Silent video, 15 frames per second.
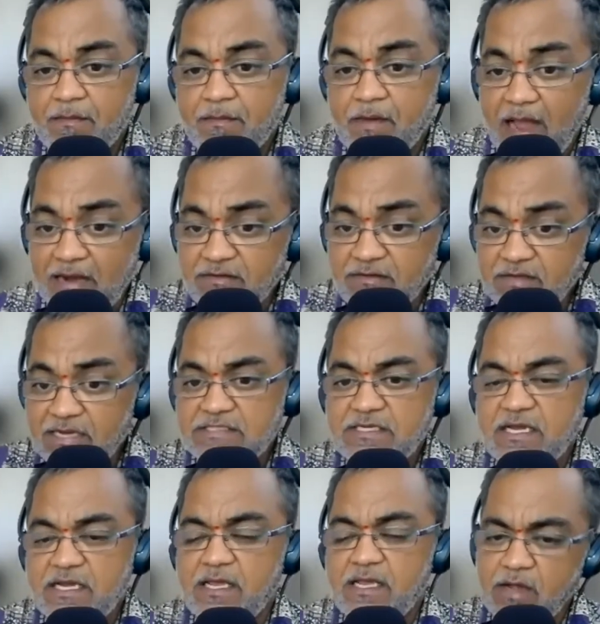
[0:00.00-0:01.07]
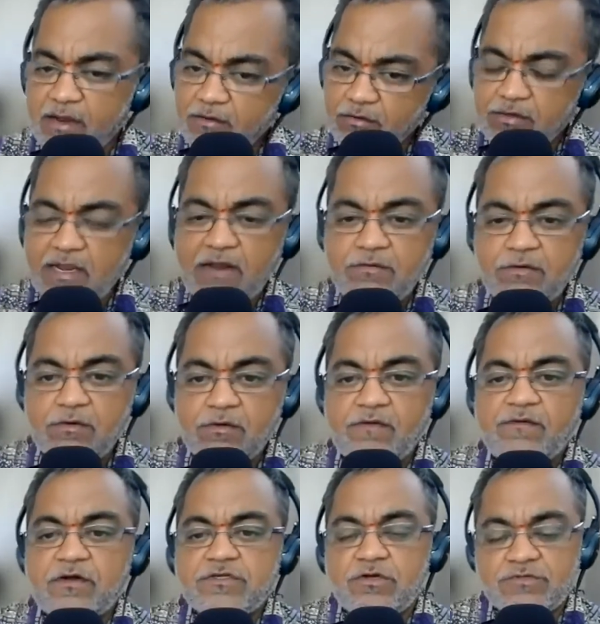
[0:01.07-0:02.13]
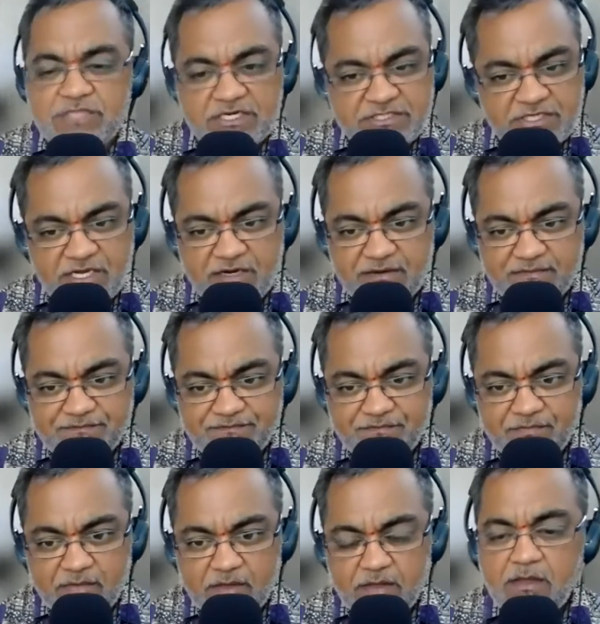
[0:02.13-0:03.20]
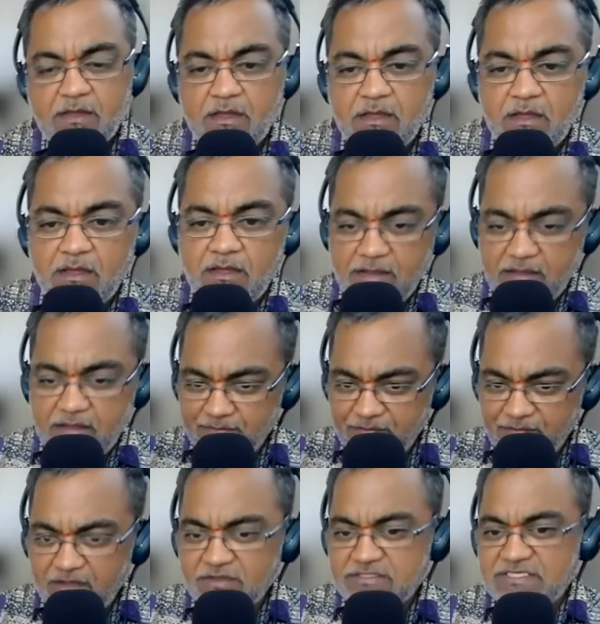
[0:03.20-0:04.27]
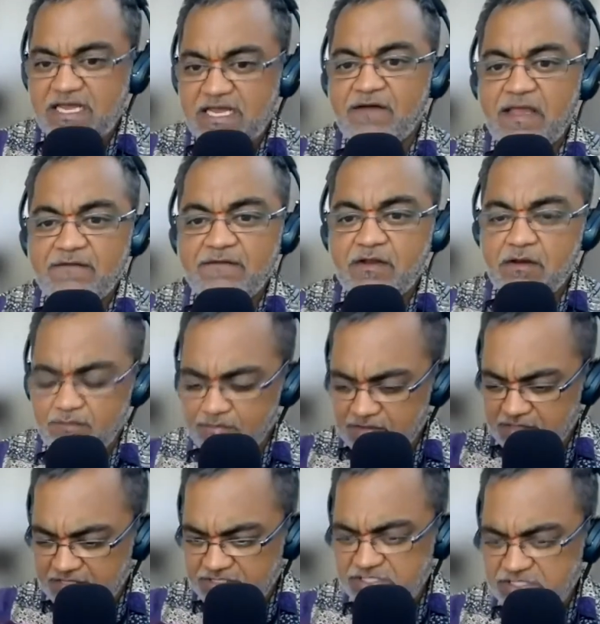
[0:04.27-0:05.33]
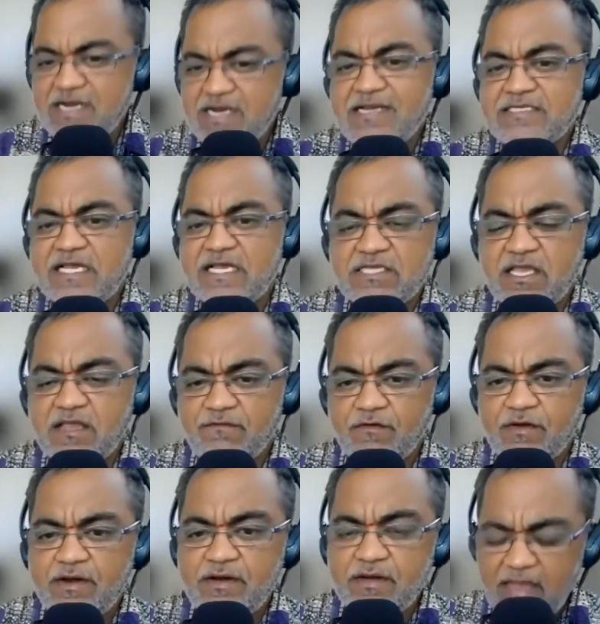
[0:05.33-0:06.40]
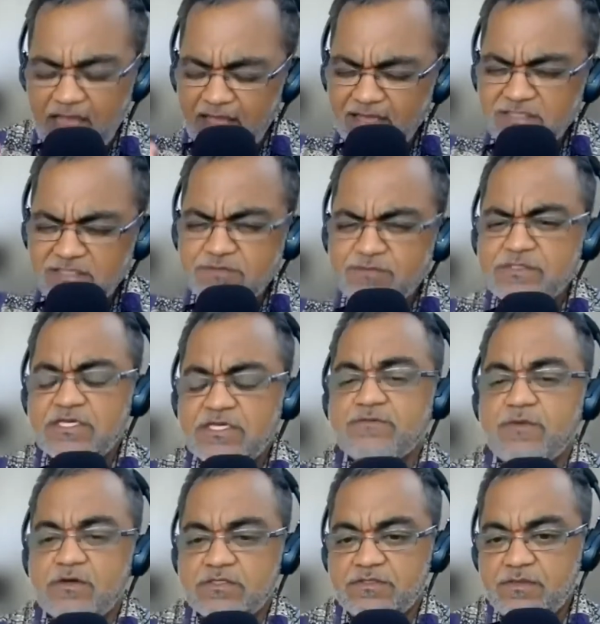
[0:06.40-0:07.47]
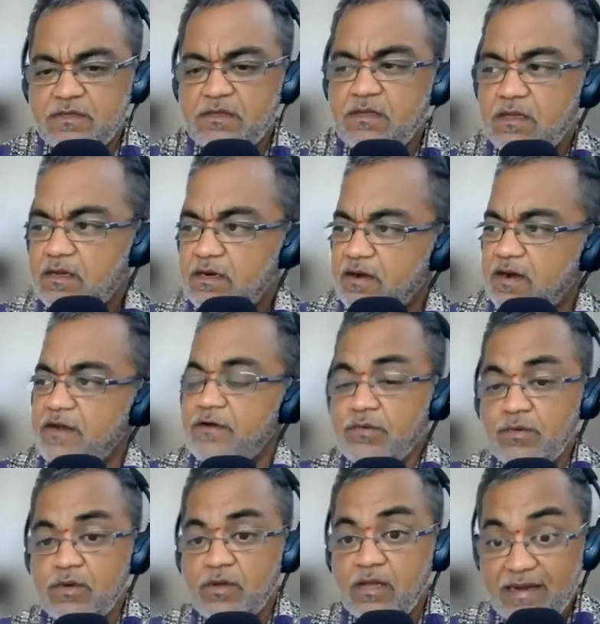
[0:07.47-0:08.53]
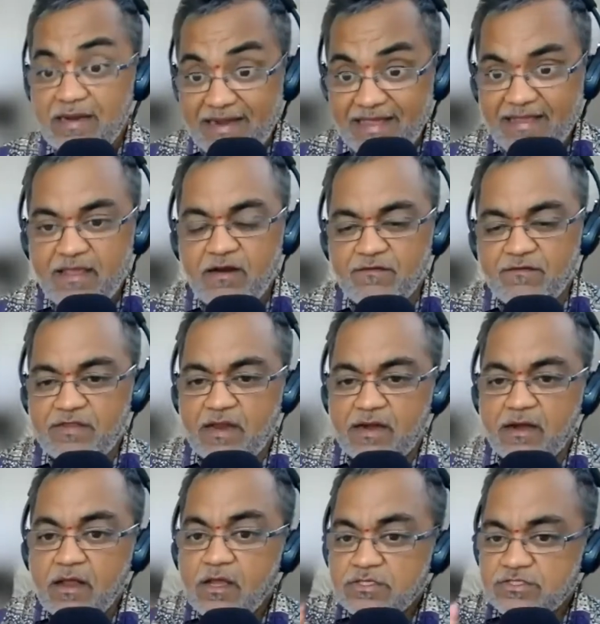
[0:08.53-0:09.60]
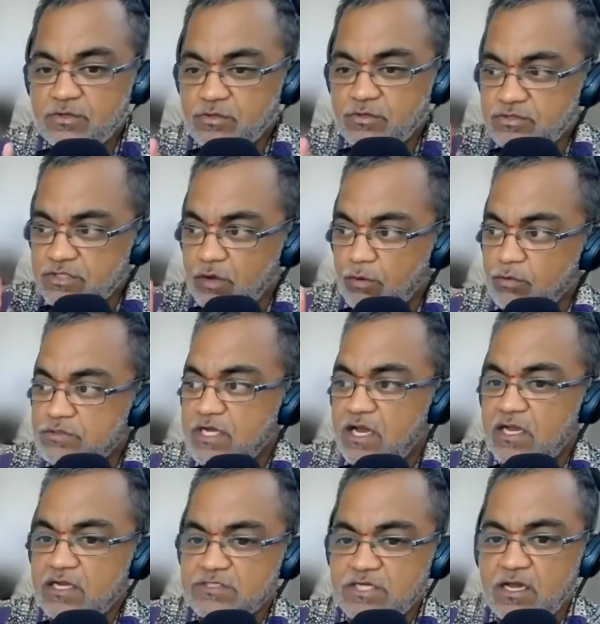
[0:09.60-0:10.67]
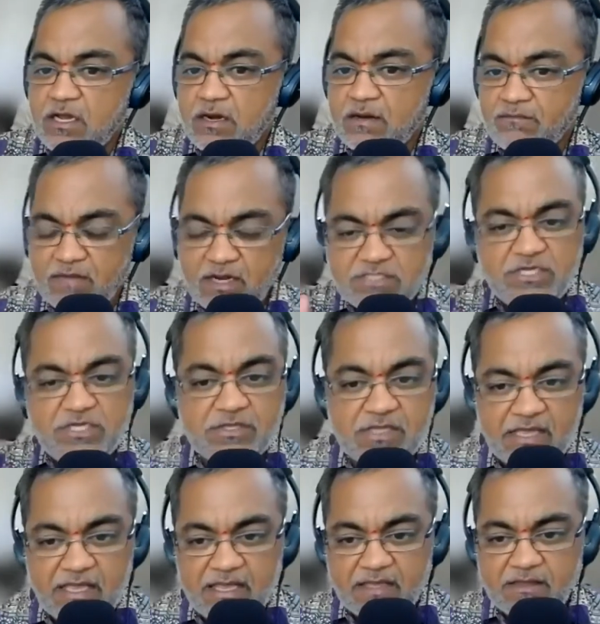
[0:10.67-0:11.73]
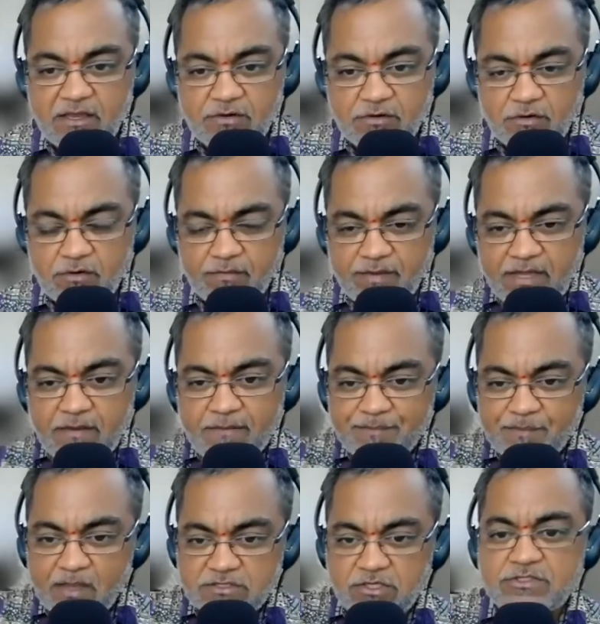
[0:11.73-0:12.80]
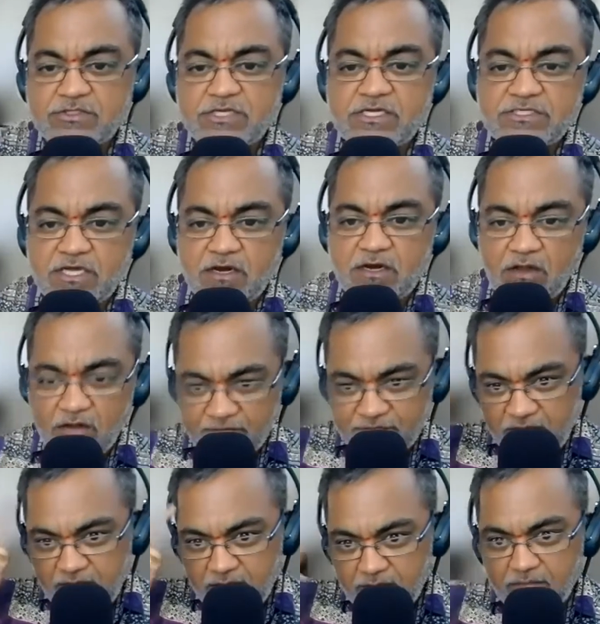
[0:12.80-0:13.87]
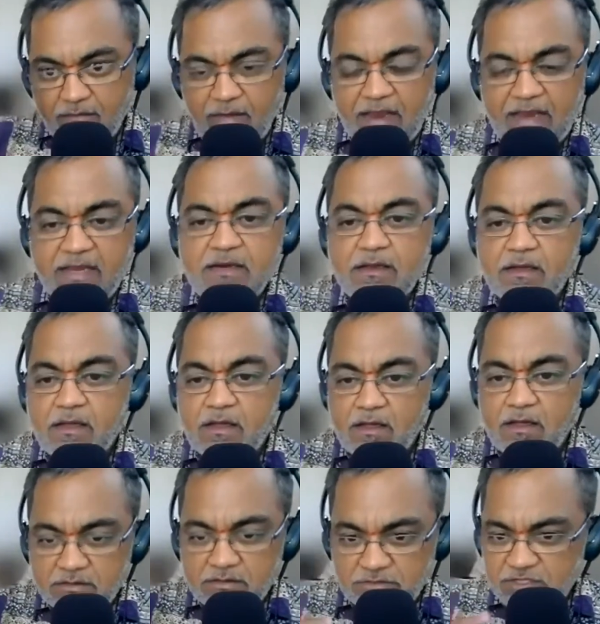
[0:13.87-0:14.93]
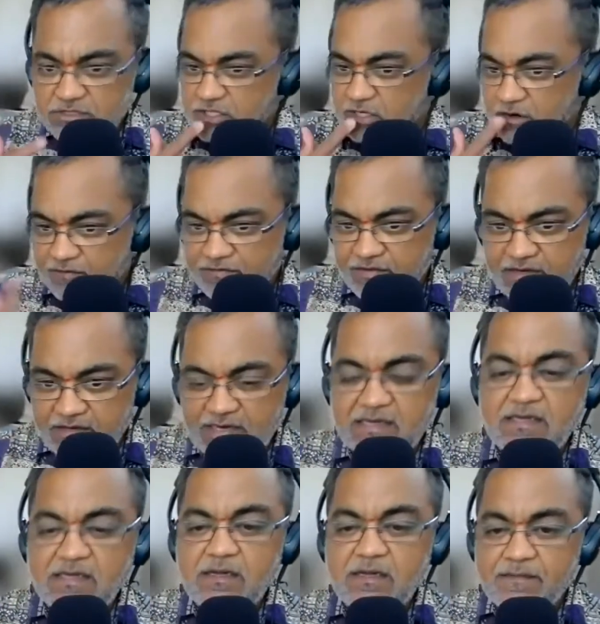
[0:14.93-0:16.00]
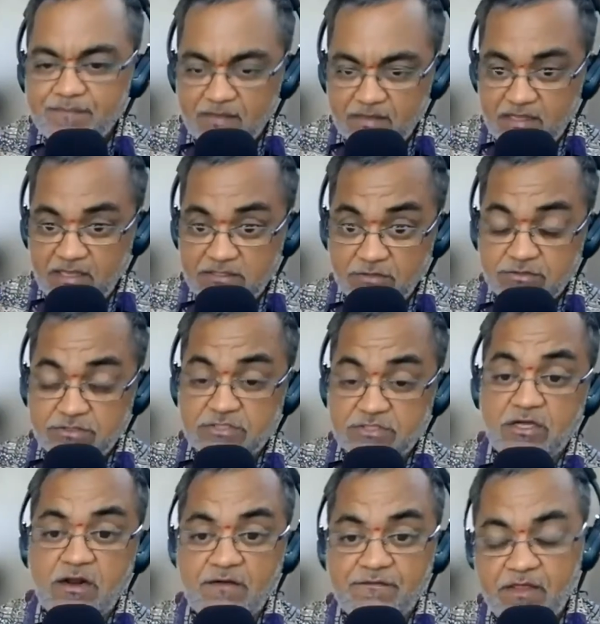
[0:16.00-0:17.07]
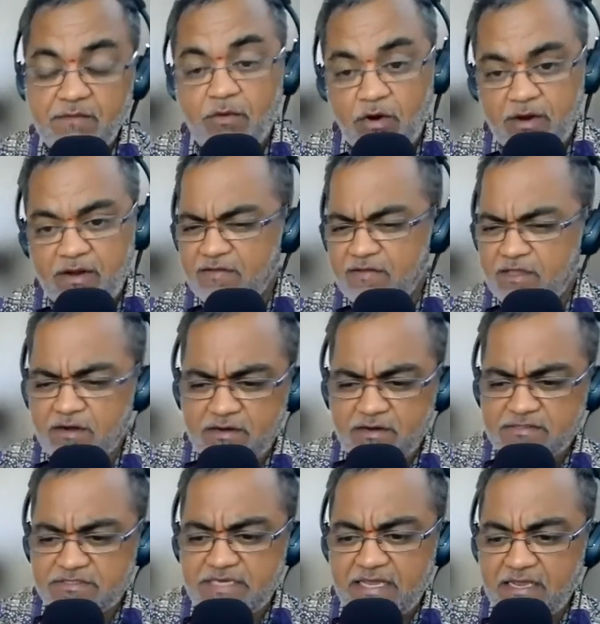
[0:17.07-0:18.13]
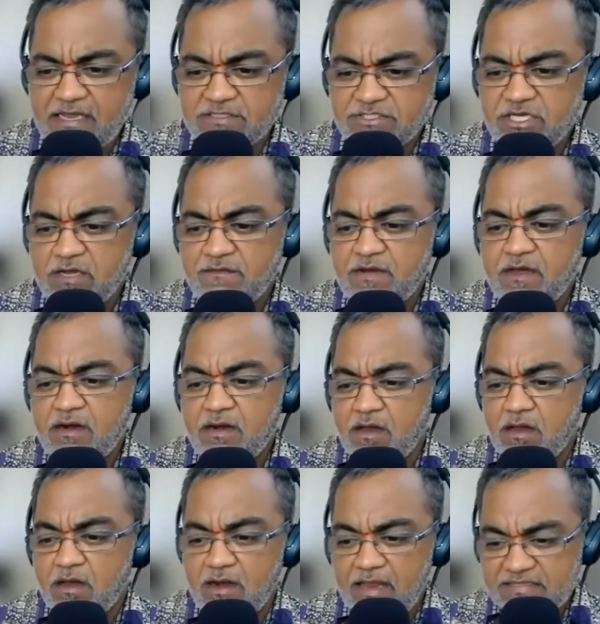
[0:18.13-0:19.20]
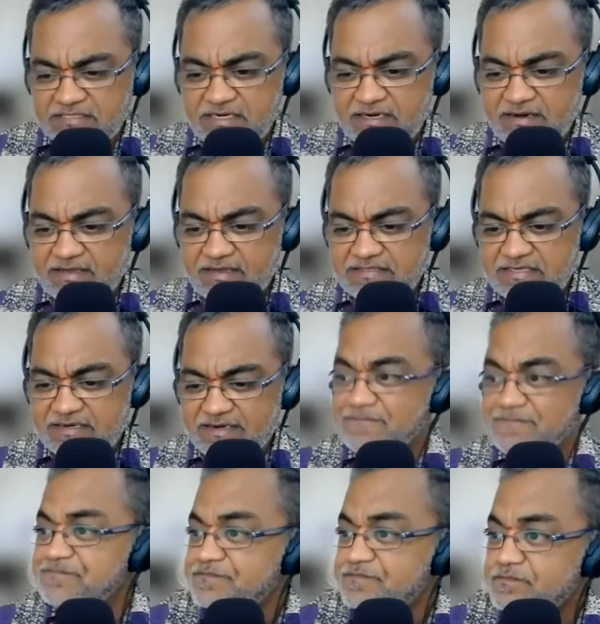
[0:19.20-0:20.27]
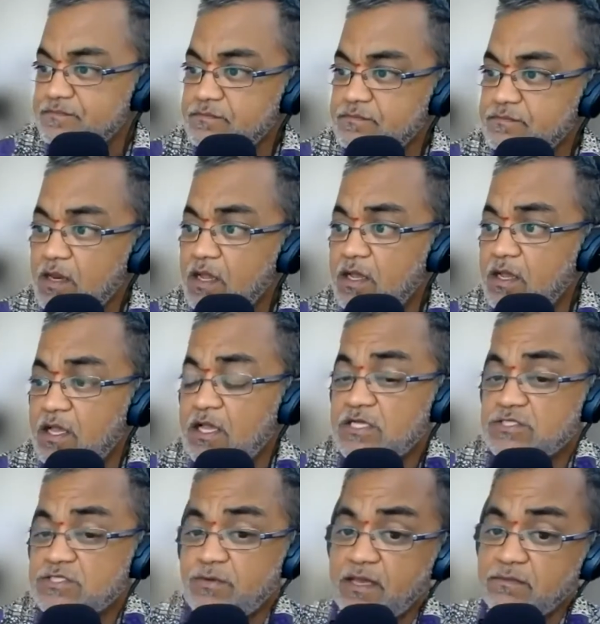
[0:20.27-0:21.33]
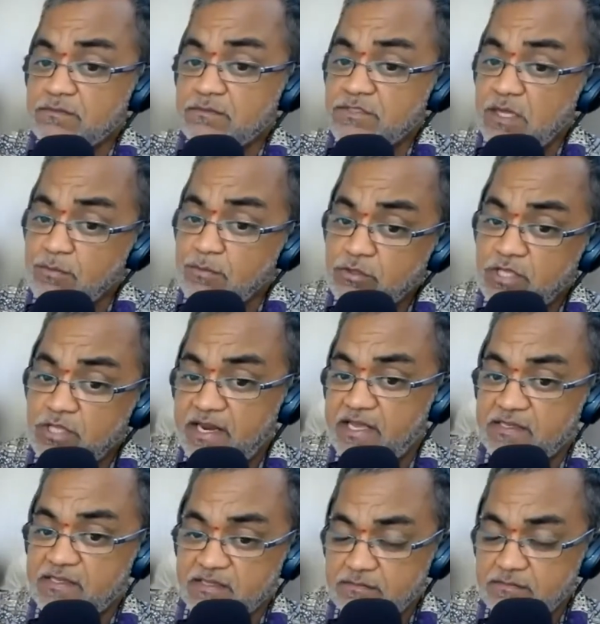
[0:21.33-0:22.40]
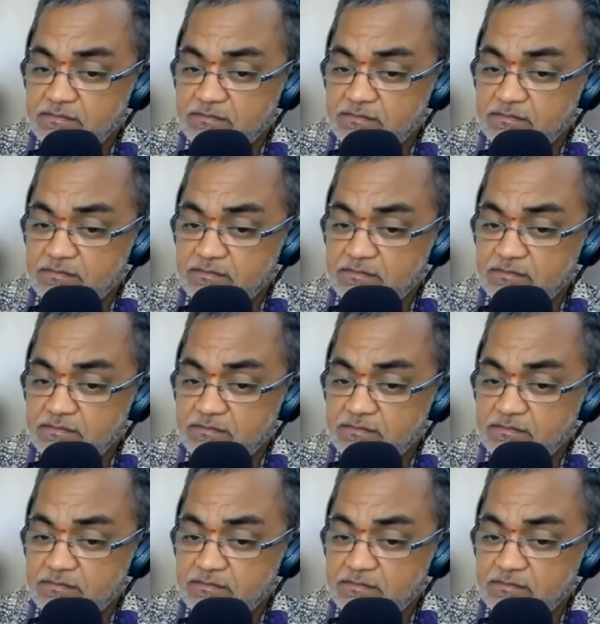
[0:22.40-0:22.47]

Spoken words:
At that time, I don't have to look for shauchachara, because survival, but the child is asking for it. As much as possible, try to take care of that. So shauchacharam na chintayet. It could be shauchachara of the mind, shauchachara of the tongue, the shauchachara of the body, whether it is taking shower or etc. etc. Swayam samudharet.